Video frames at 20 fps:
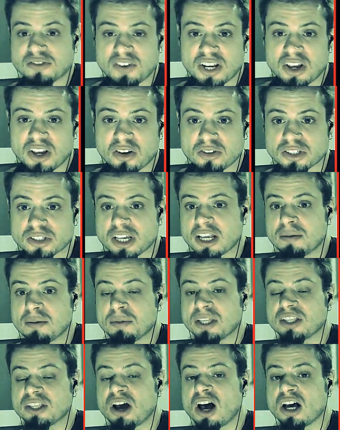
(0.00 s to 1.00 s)
video is going to
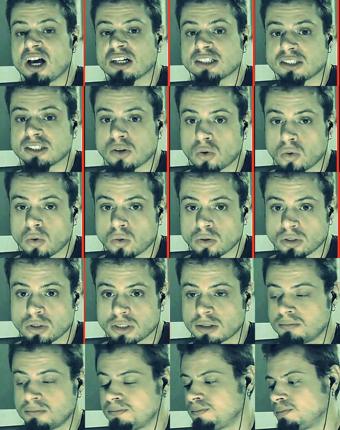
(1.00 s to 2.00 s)
be Dark
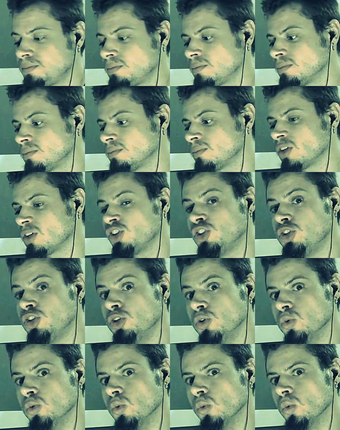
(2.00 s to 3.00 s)
Souls
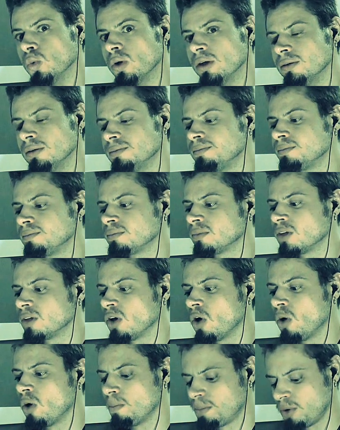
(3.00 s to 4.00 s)
2.
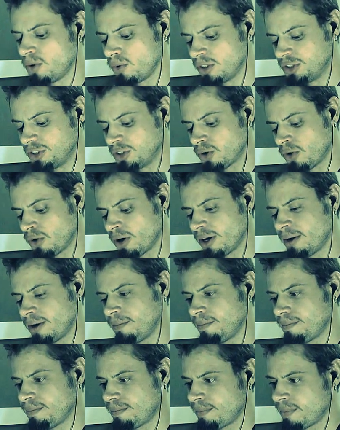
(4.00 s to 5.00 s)
Hope you enjoy.
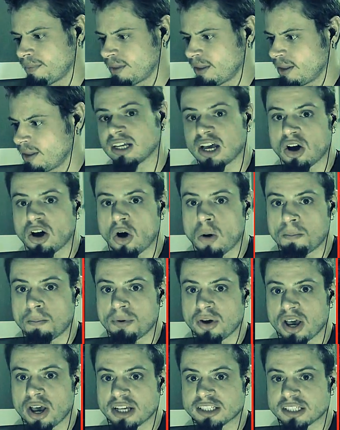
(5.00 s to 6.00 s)
Hope you
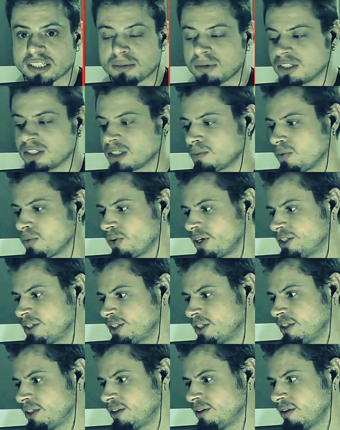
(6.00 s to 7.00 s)
got some
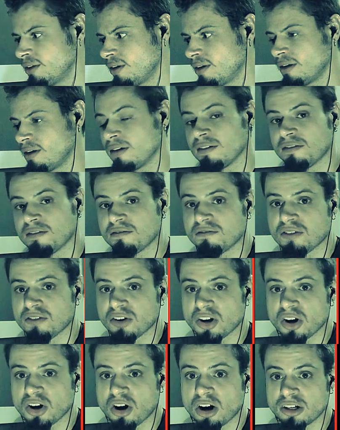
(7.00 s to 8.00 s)
inspiration for
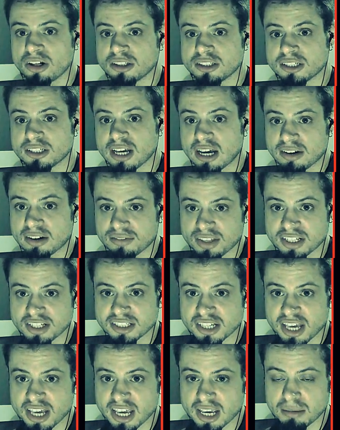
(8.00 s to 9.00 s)
your art out of these
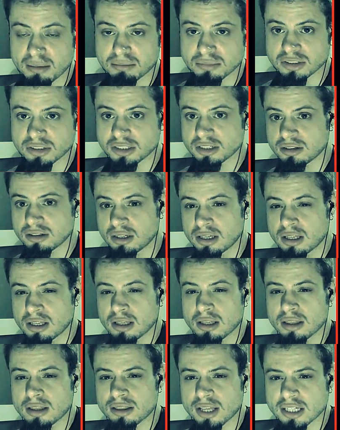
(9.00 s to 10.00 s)
games.
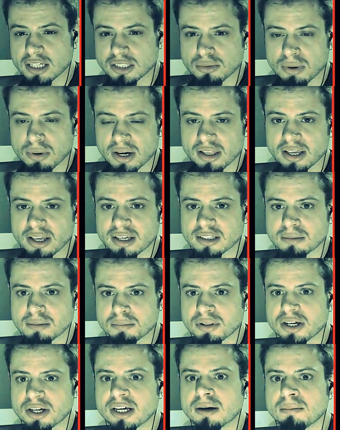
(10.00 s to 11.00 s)
That's why I like to
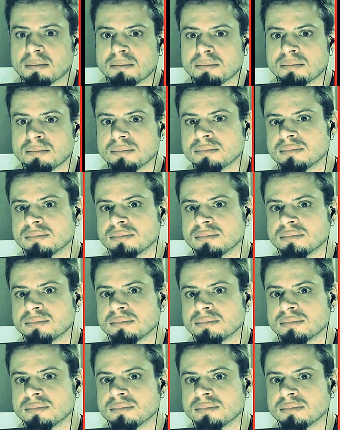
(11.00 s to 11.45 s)
play them.